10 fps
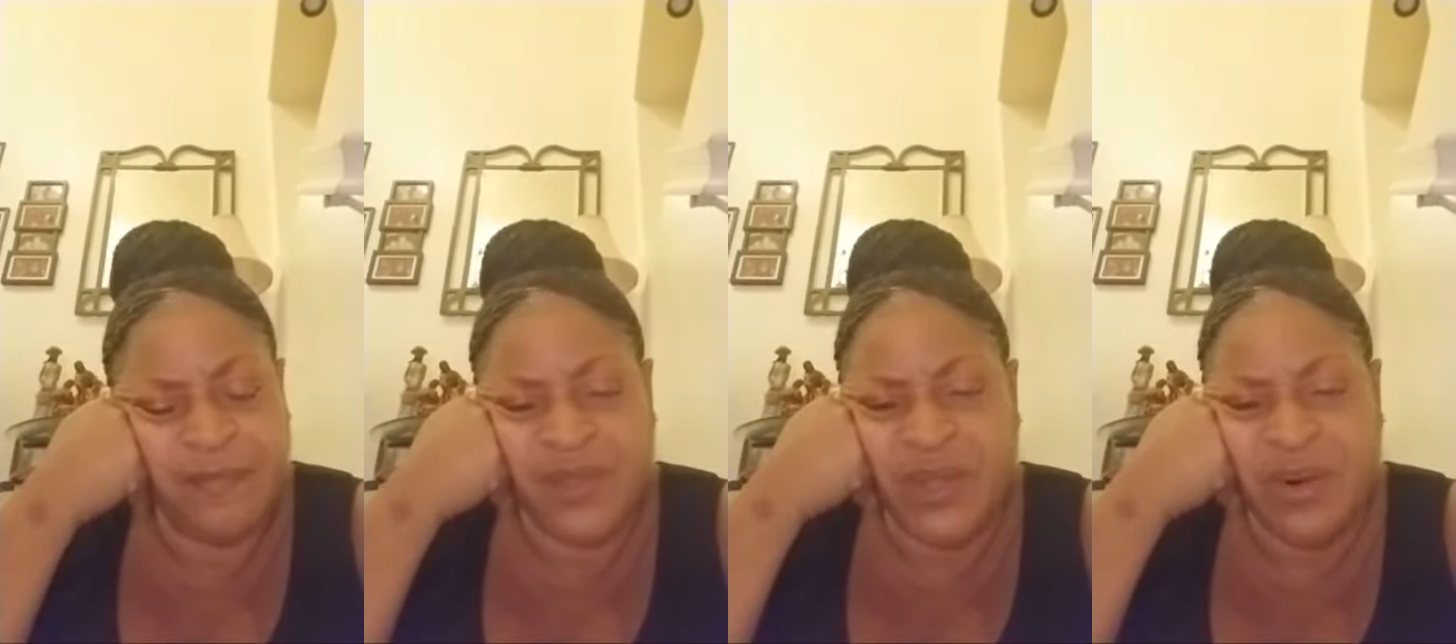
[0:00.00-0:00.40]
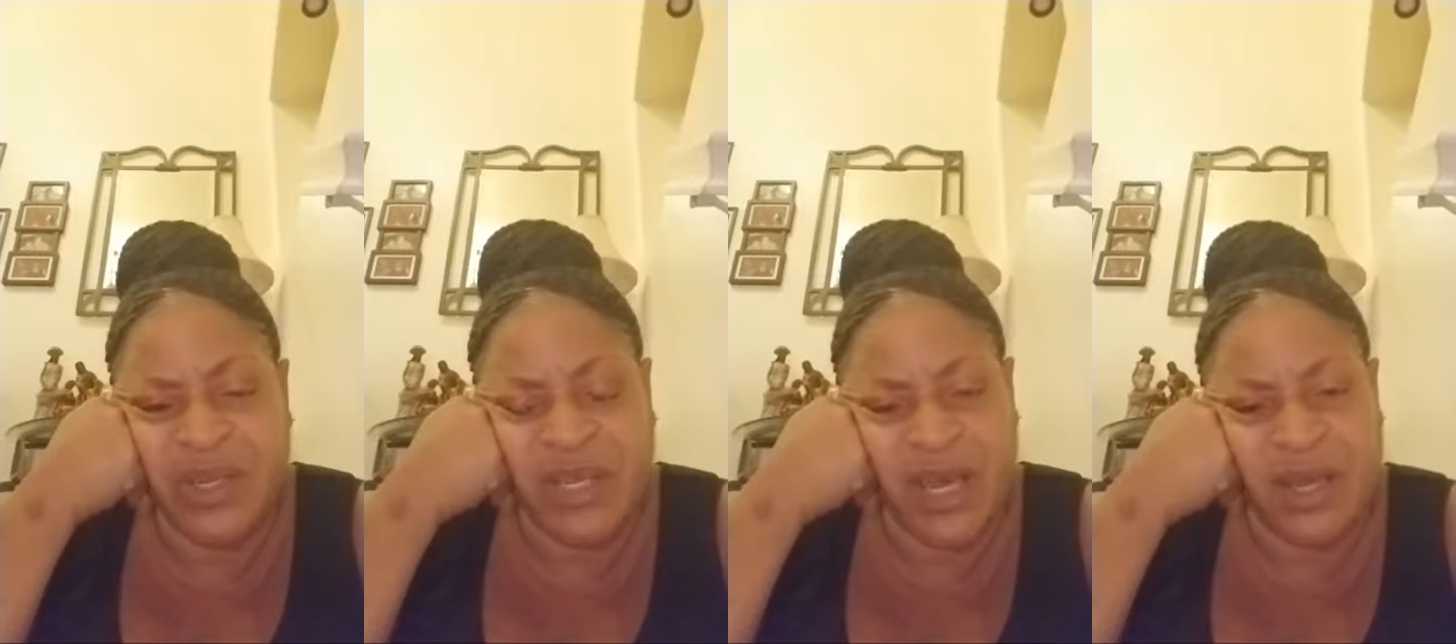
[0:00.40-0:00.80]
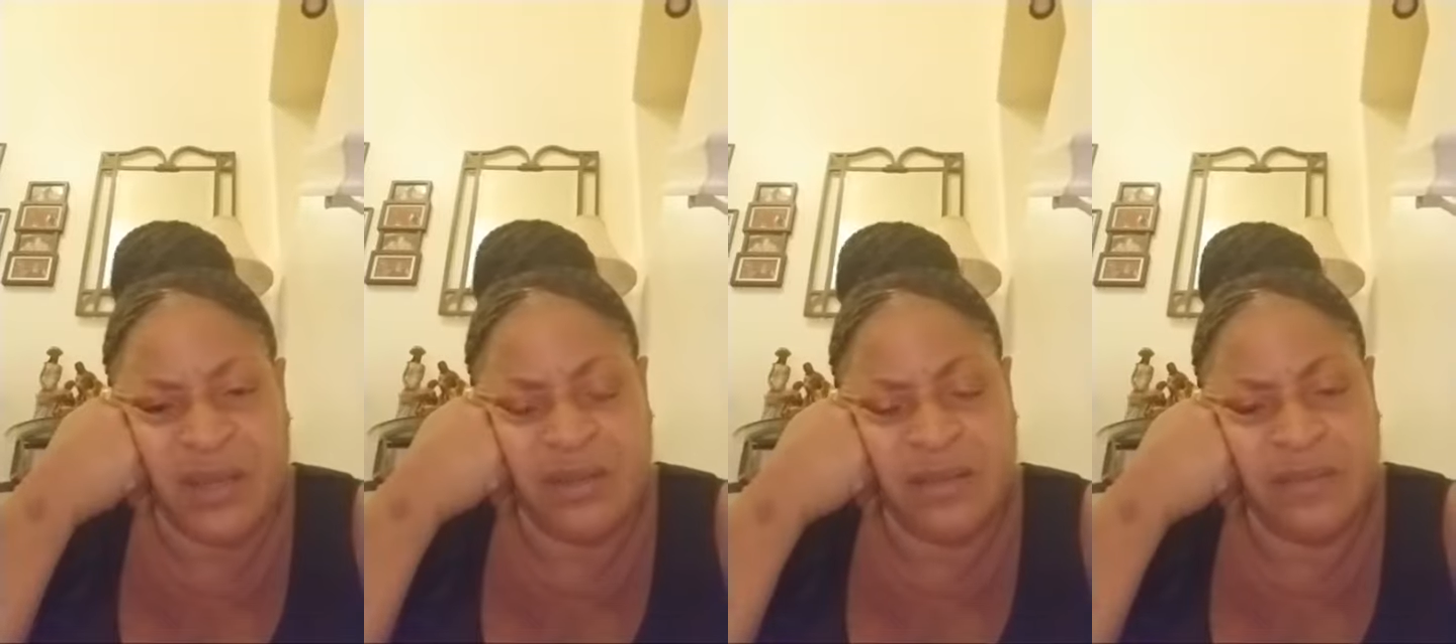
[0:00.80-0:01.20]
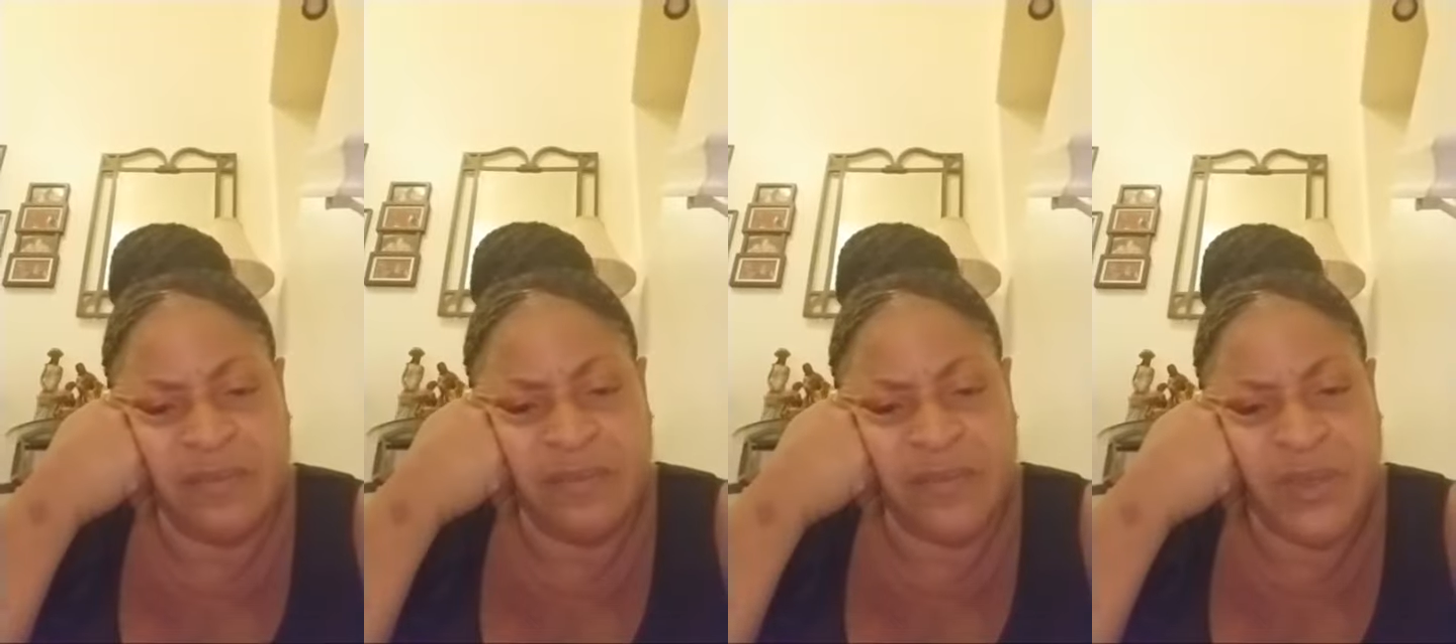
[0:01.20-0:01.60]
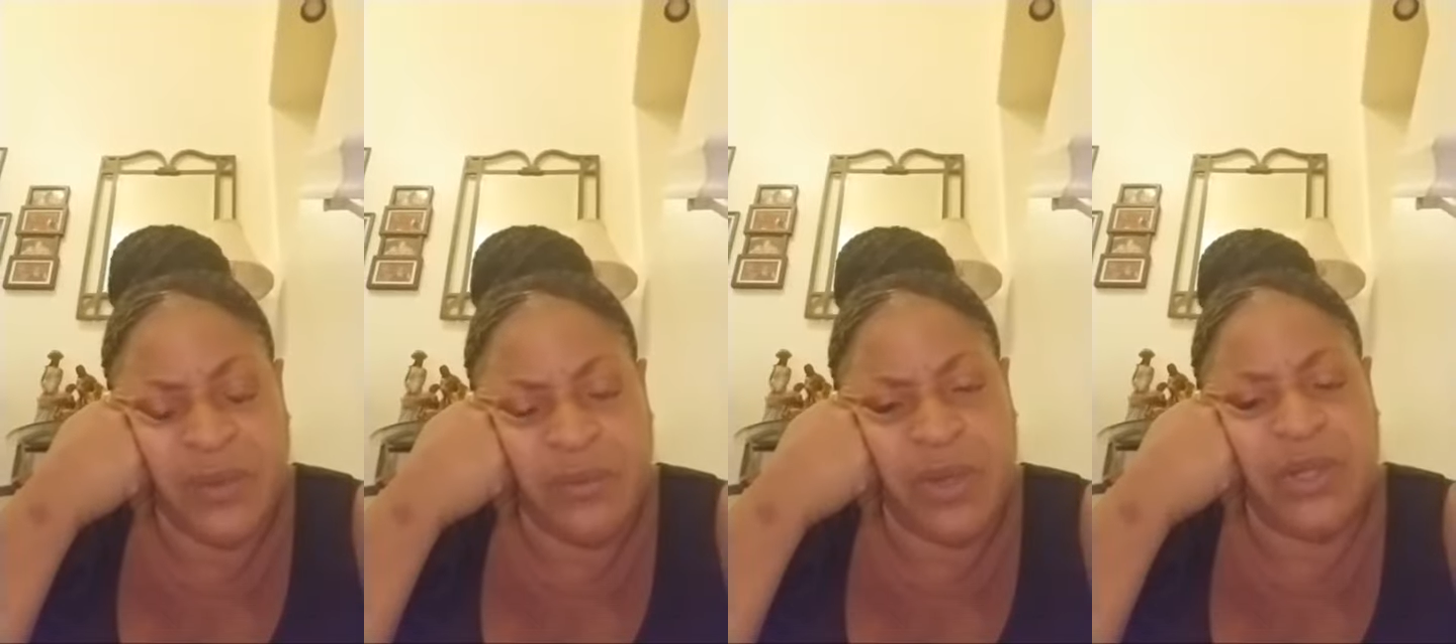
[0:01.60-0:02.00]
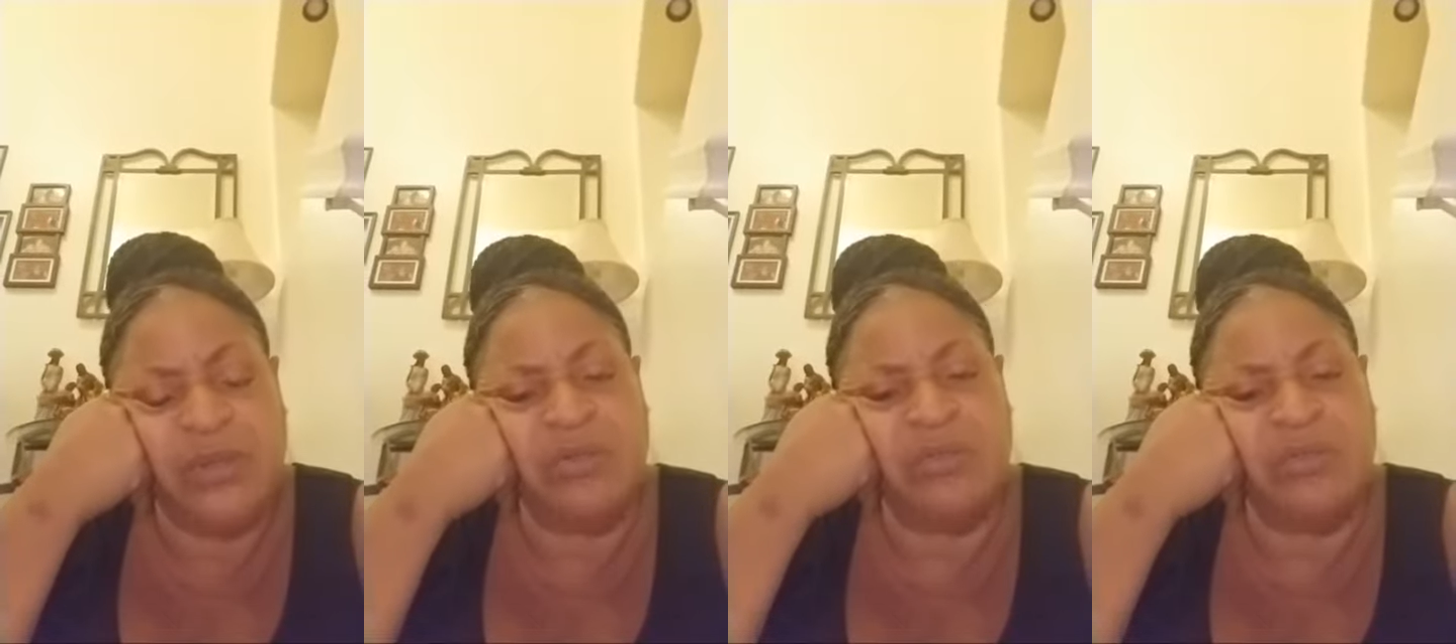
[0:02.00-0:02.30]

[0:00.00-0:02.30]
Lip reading: 30 days where you do